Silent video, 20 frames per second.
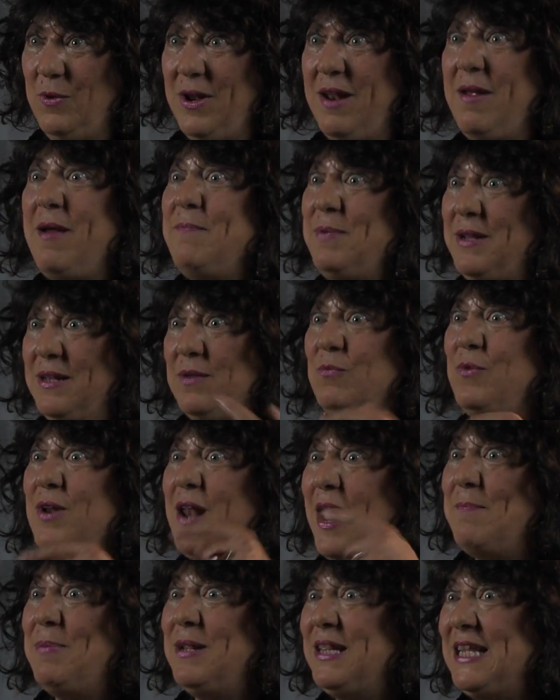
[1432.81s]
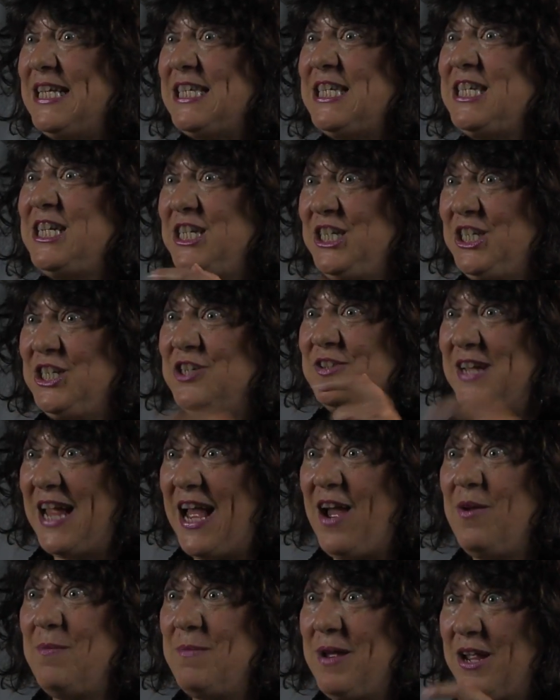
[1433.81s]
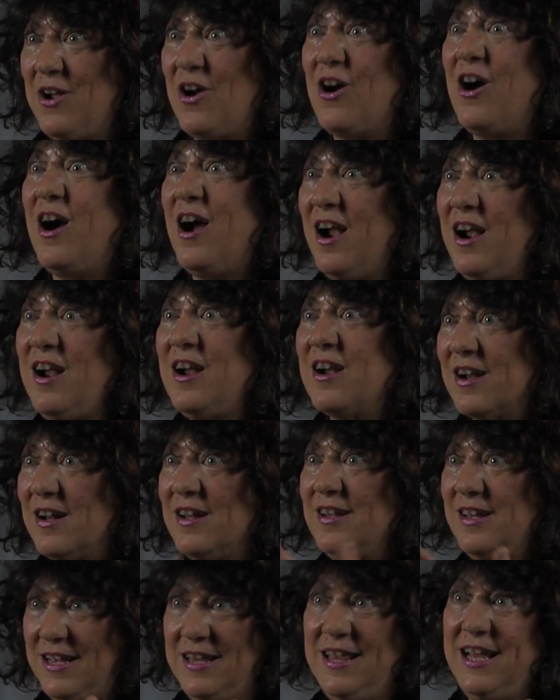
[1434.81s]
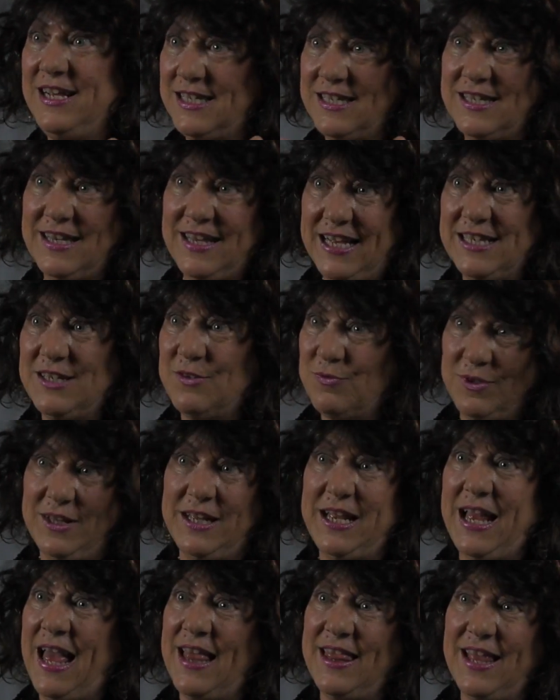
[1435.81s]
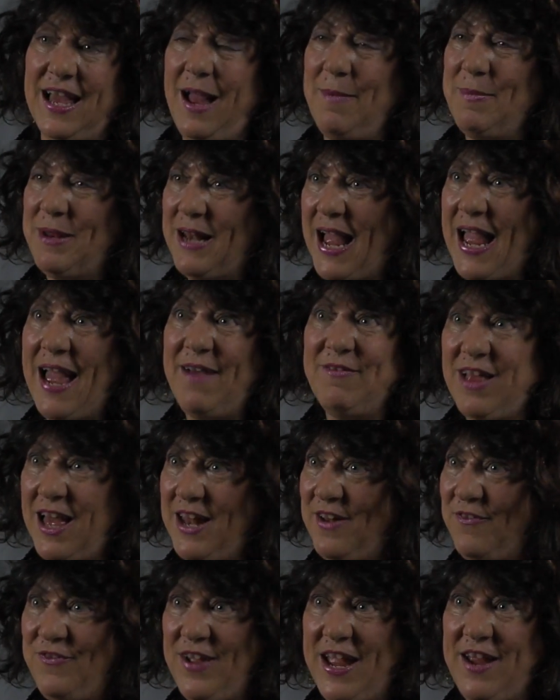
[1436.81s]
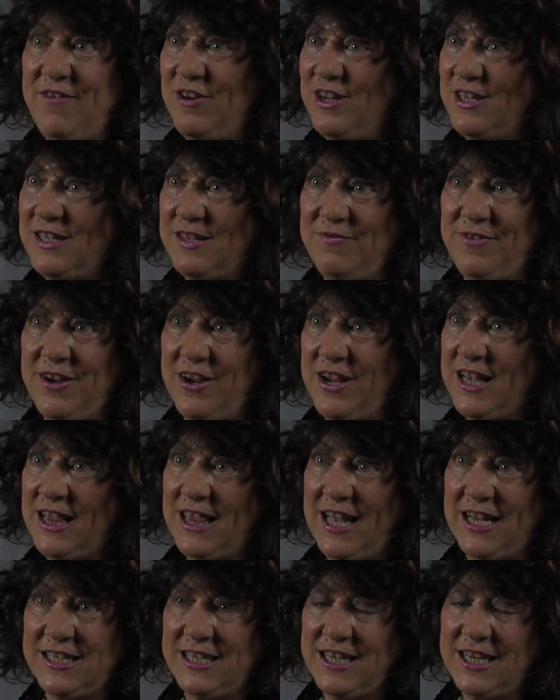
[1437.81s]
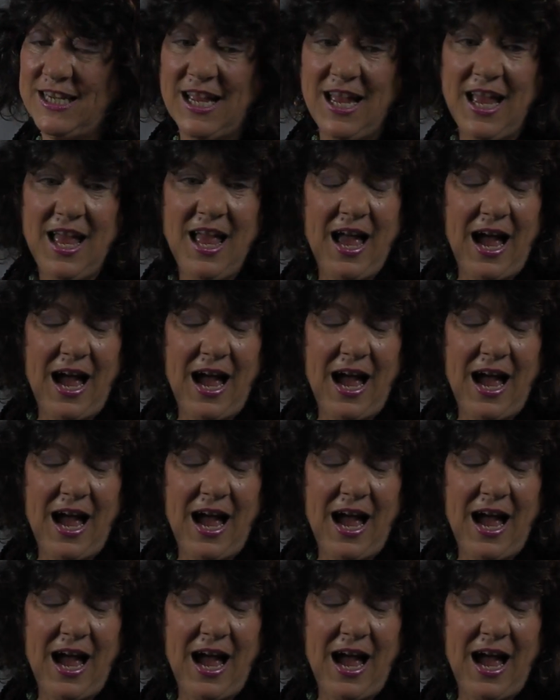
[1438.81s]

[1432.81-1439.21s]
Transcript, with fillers: What I've been what I've been listening to now in my car. Mm-hmm. Uh, that's that's really. I, I, mean, I have a lot of favorites. I'm very eclectic.